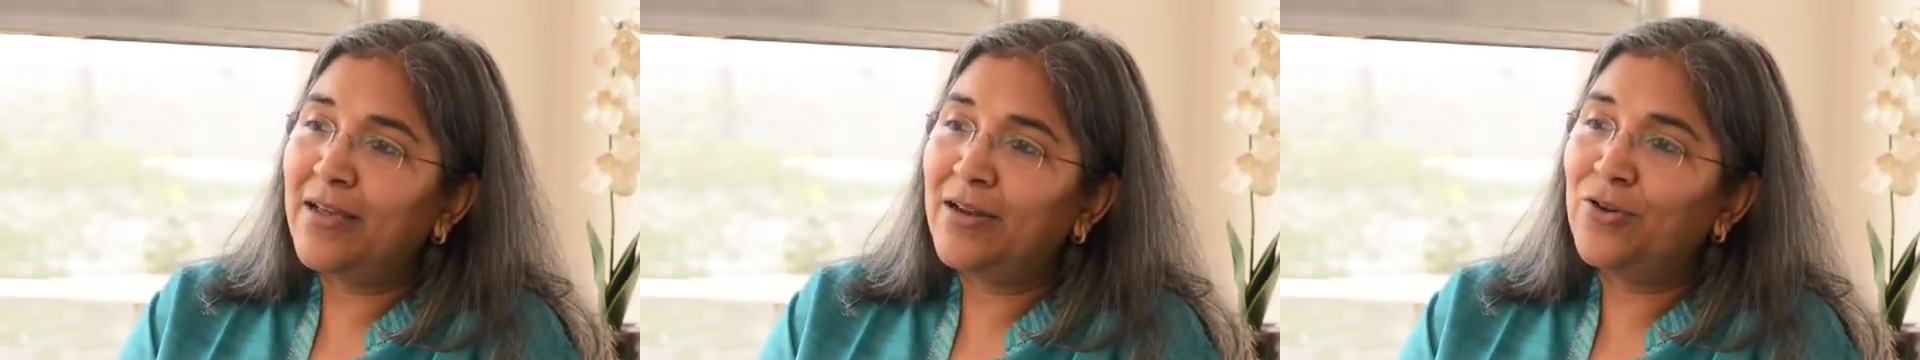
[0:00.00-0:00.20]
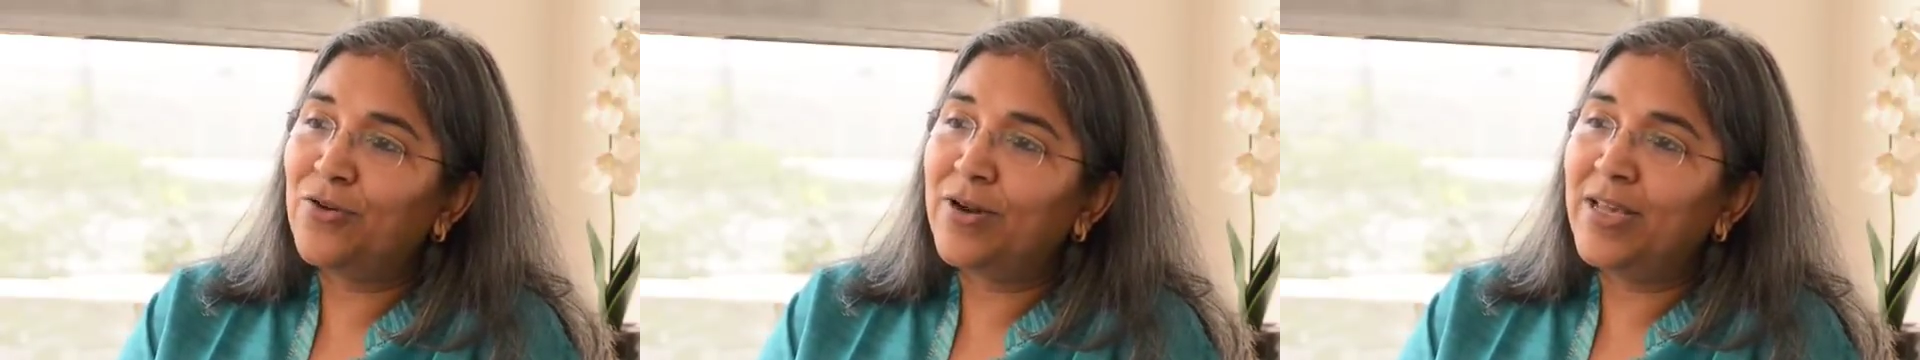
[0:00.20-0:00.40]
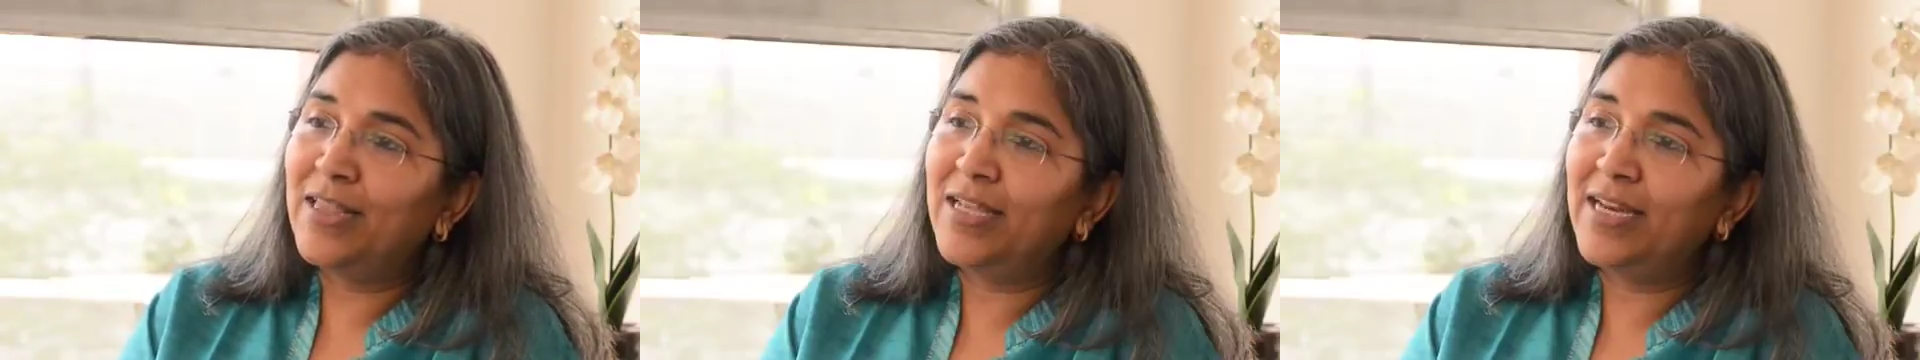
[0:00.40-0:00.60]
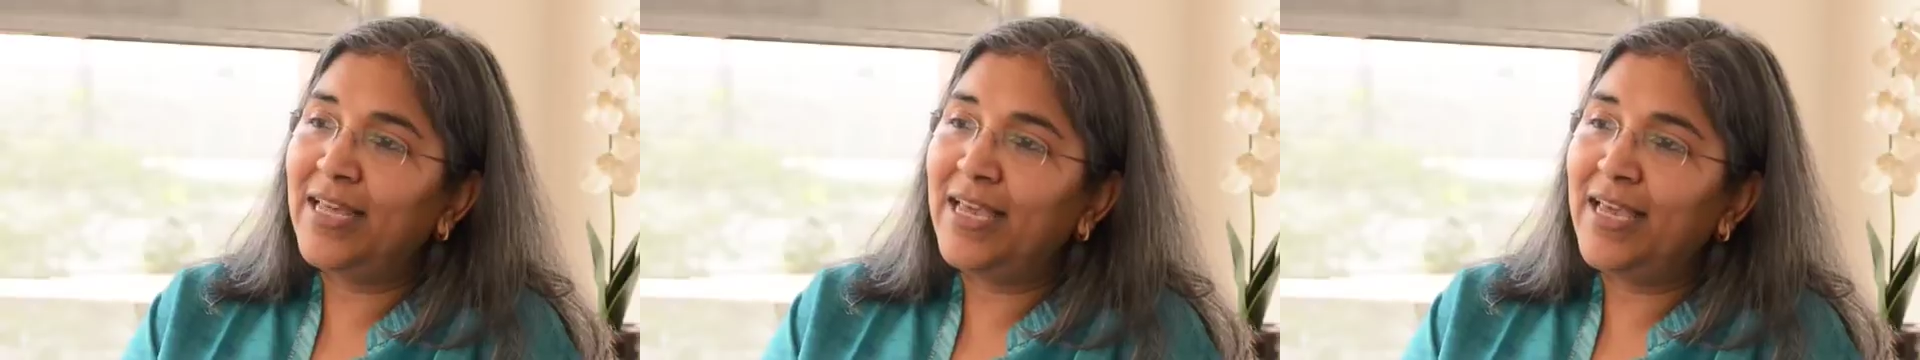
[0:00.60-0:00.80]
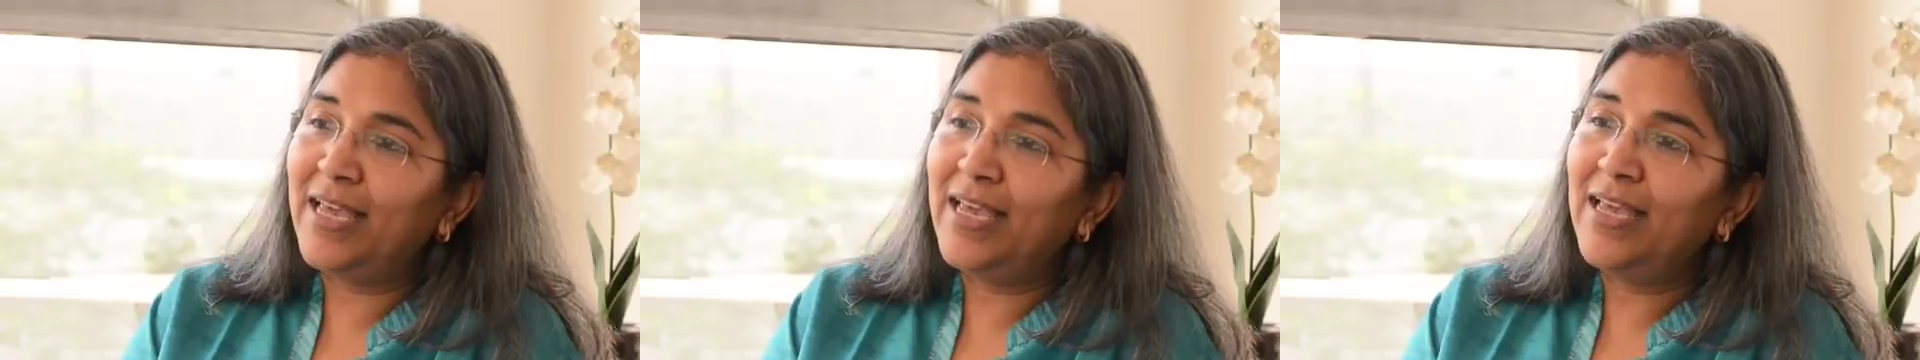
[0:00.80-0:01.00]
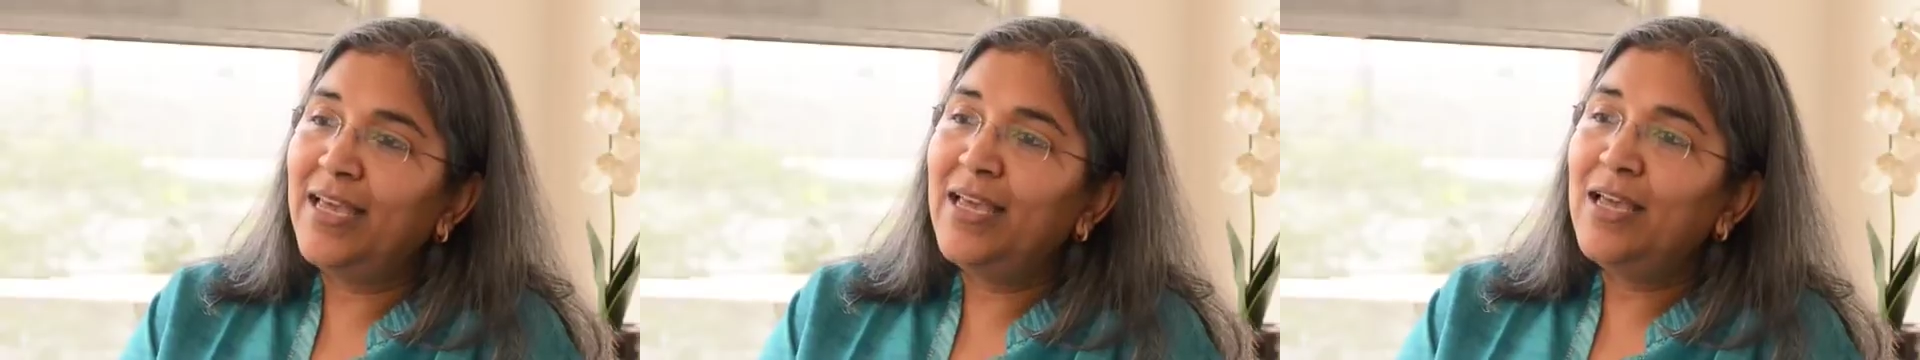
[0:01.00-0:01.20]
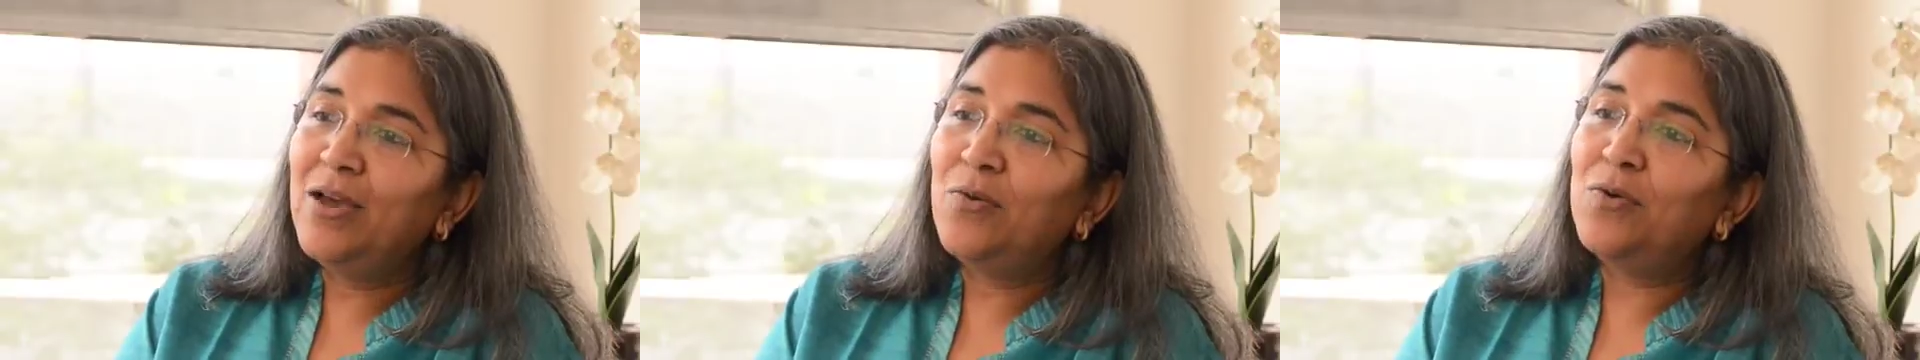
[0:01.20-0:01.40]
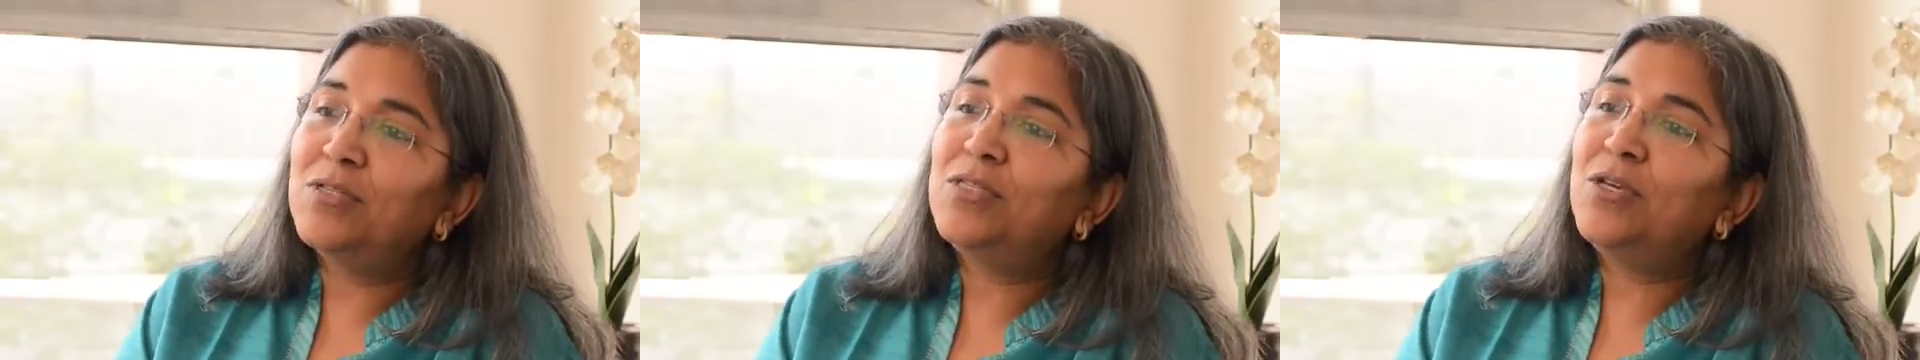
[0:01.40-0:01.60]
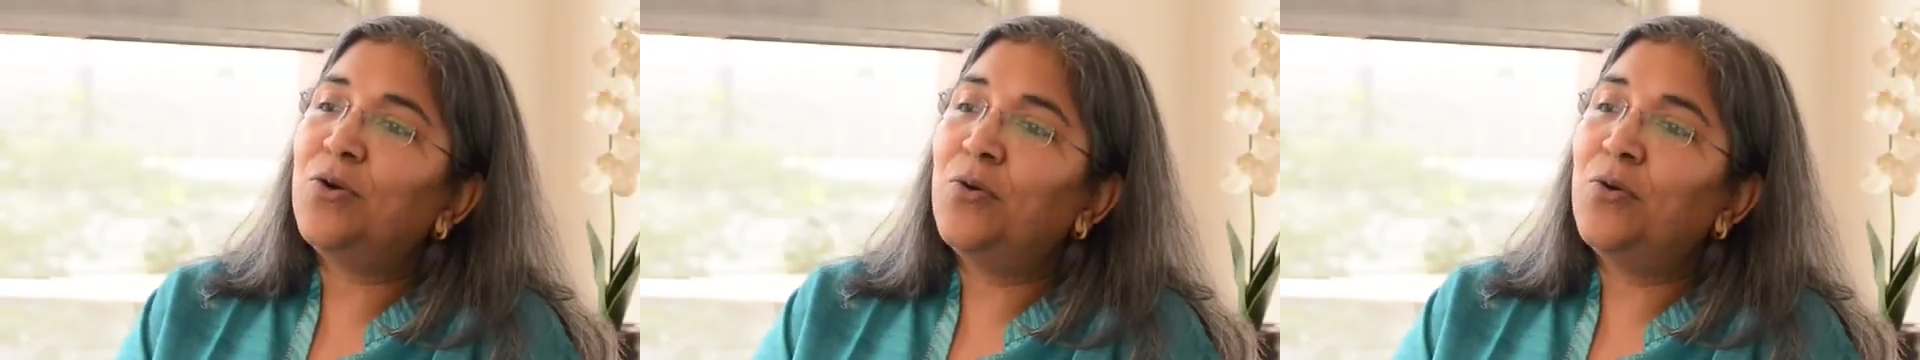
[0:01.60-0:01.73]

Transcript: during the day was the